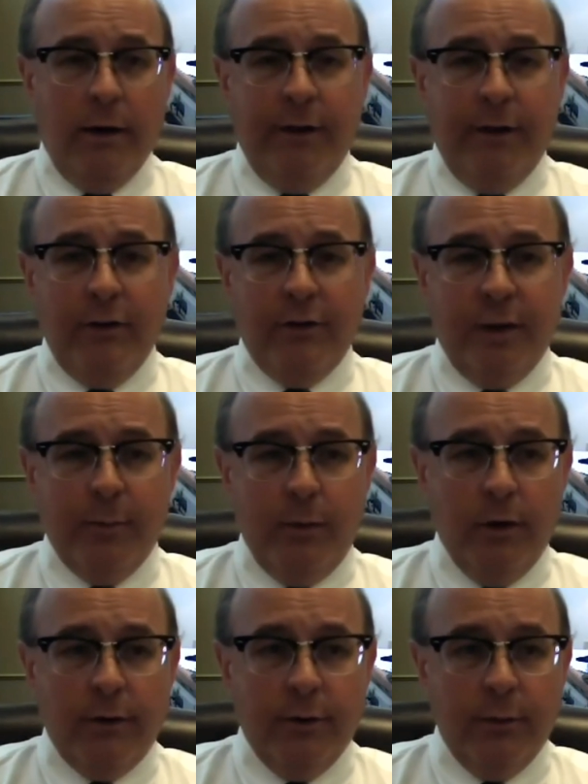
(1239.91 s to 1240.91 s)
Very
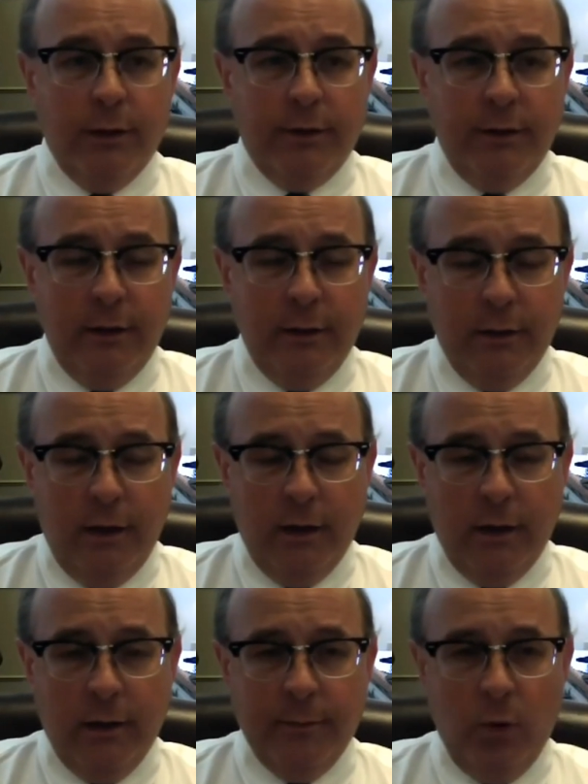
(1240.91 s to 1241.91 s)
similar to what the
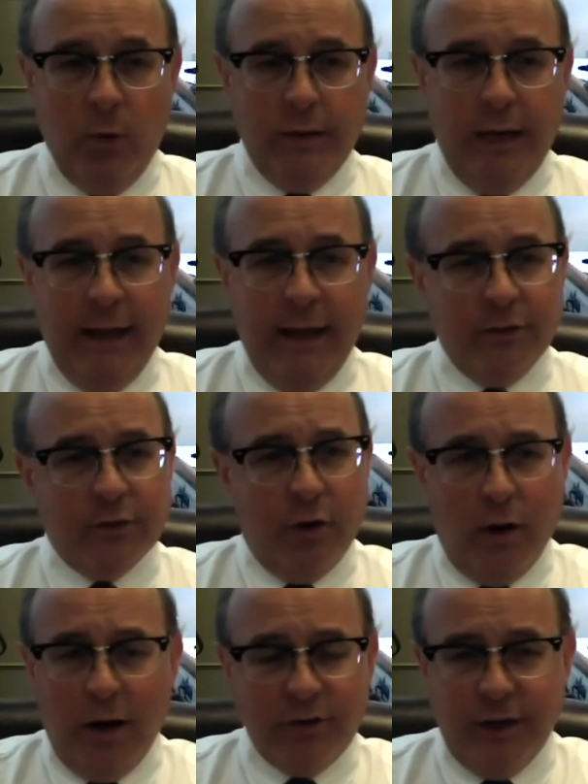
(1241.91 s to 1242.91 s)
old Kansas
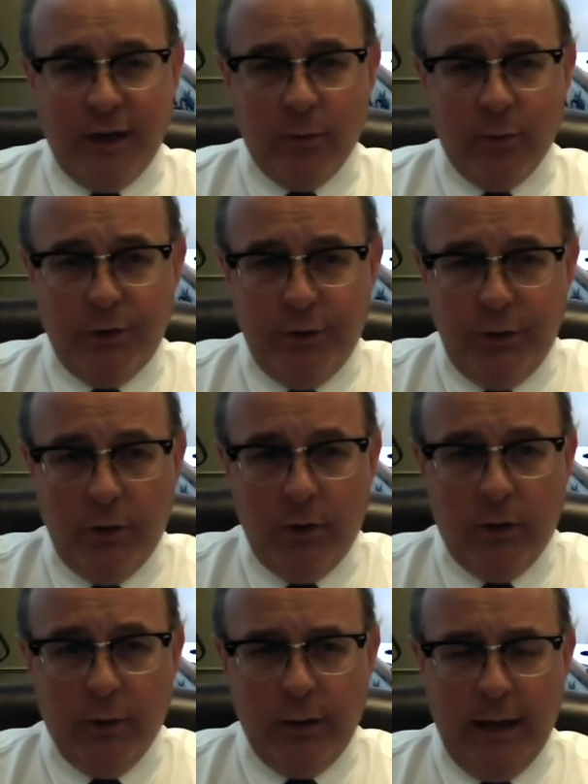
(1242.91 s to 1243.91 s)
Crosscheck would do,
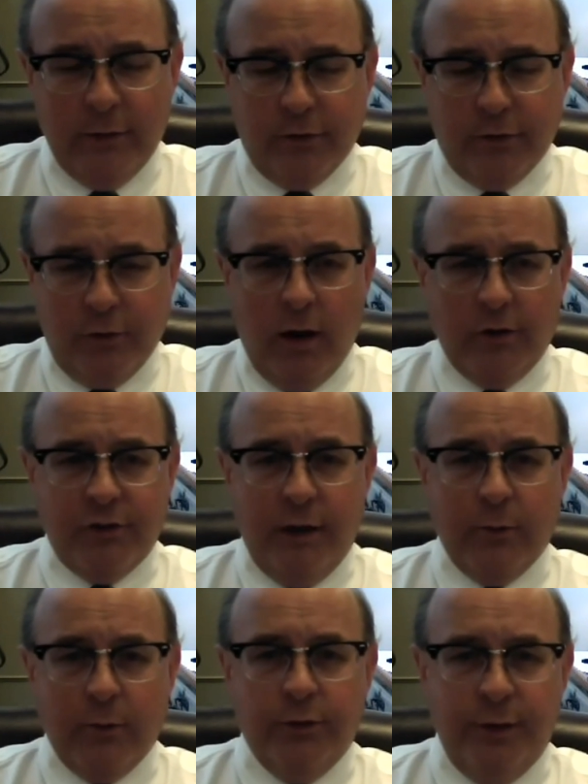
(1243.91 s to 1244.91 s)
although Kansas
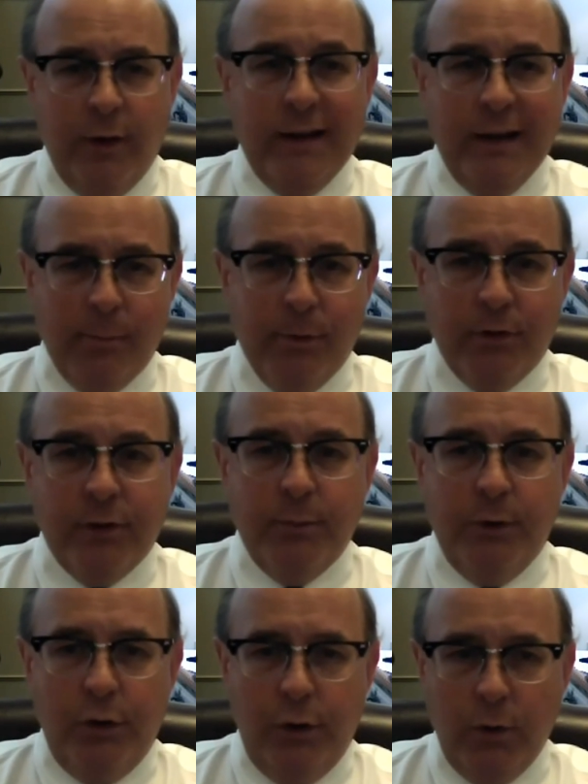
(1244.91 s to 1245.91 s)
Crosscheck was very cumbersome
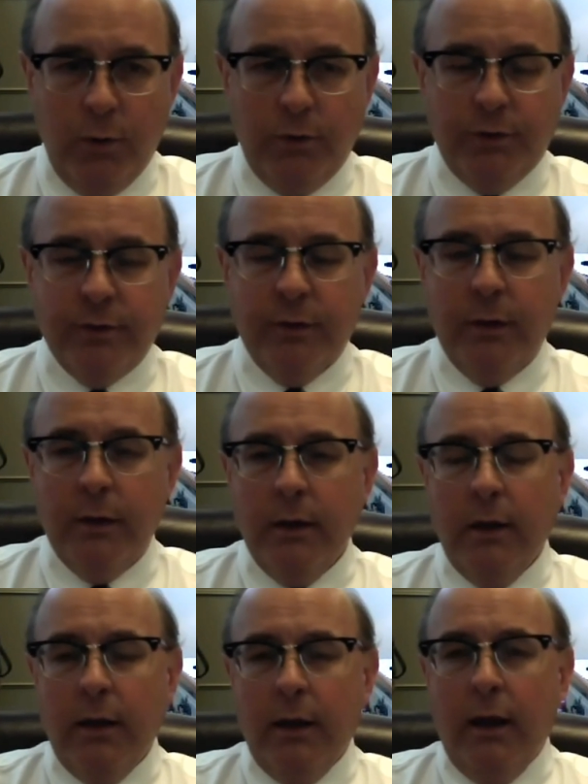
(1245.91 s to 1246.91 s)
to use.
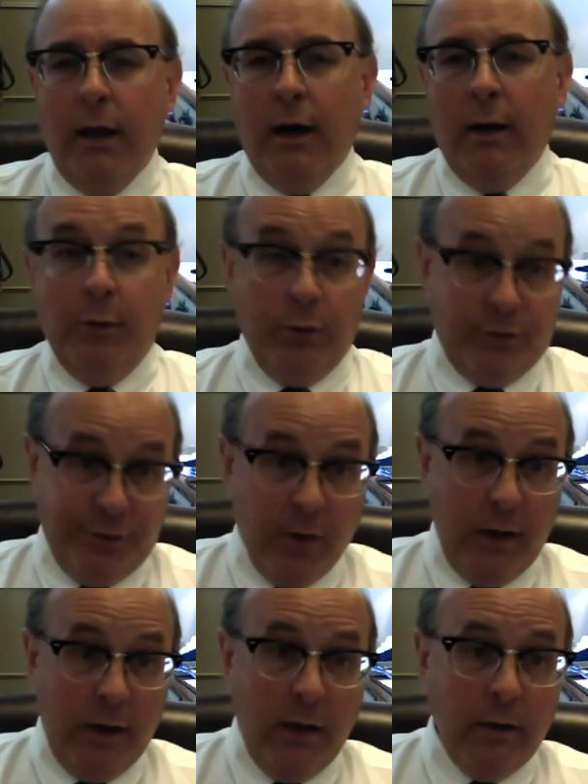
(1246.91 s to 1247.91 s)
It was
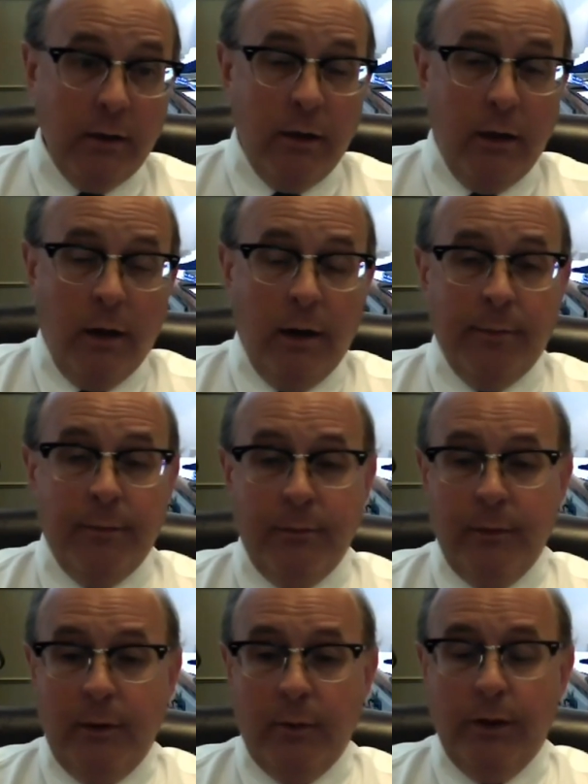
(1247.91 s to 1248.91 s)
free.
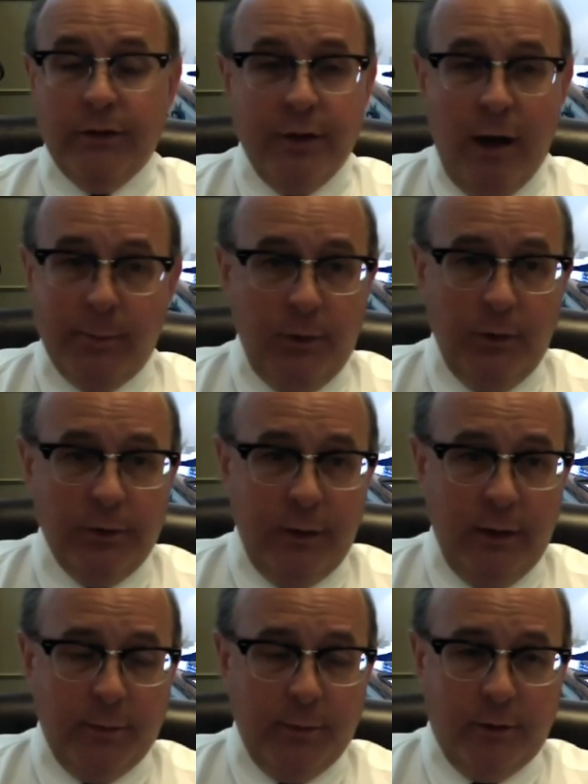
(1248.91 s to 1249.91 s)
We stopped
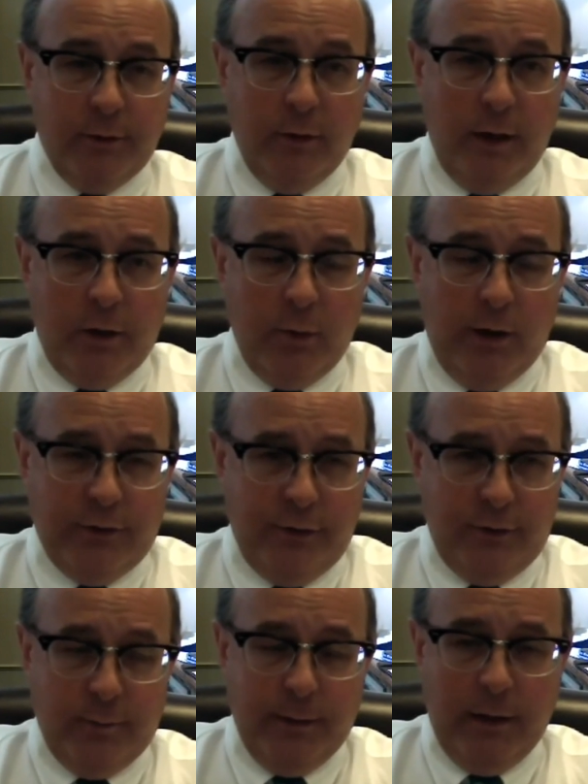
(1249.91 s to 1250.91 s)
using it because there are a lot of
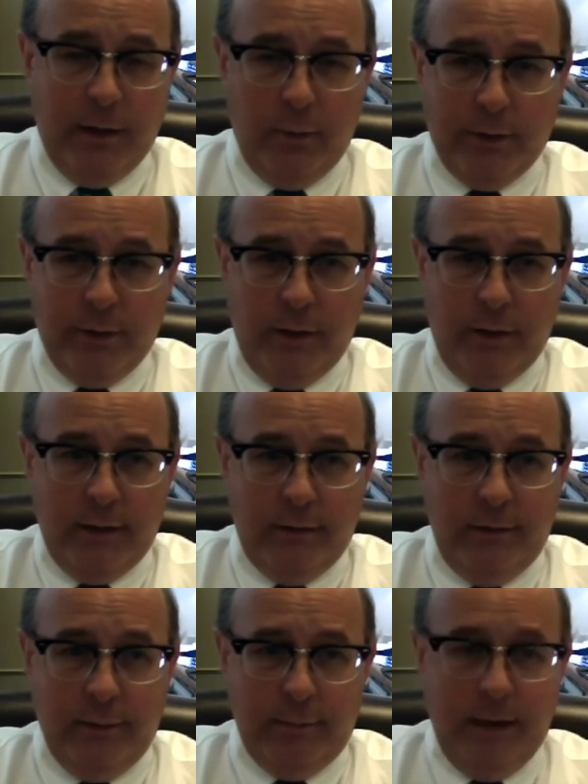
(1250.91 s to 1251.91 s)
questions about whether or not
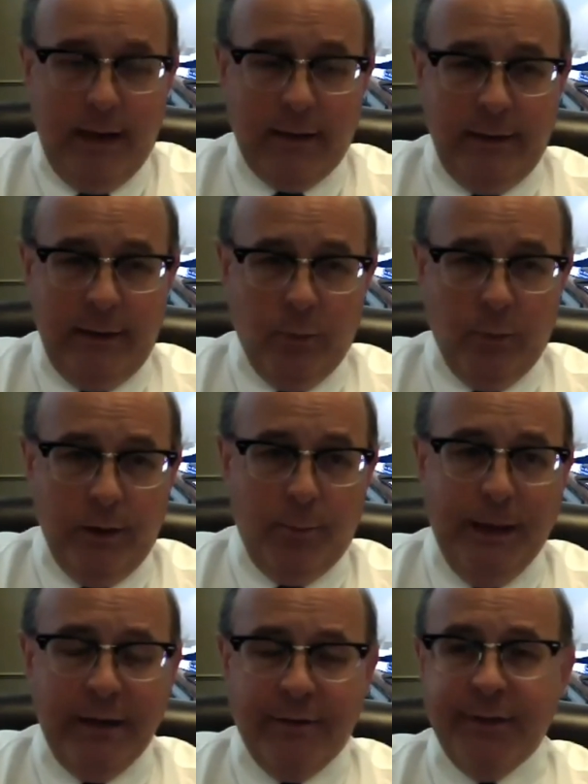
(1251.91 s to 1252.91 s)
it had any real
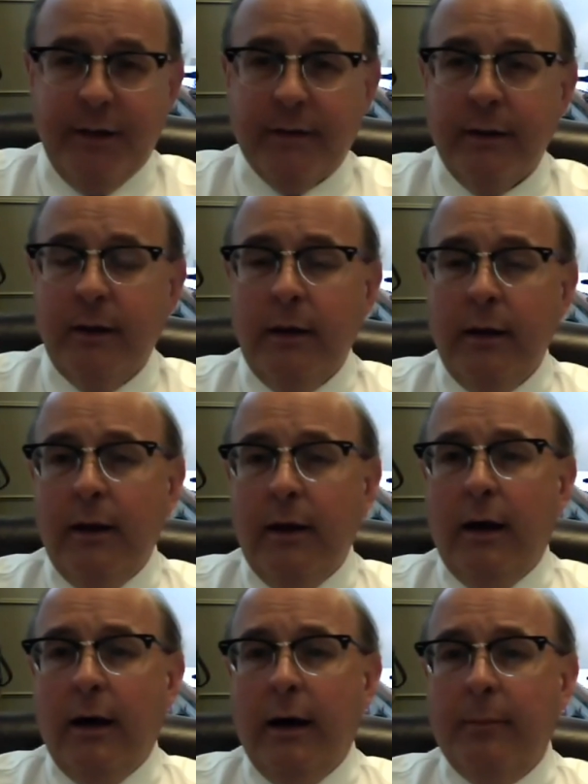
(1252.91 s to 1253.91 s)
benefit.
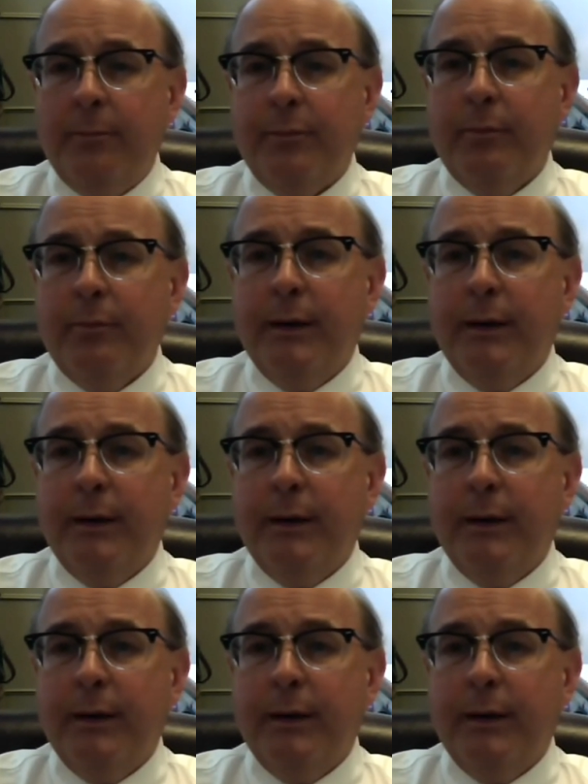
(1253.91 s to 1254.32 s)
The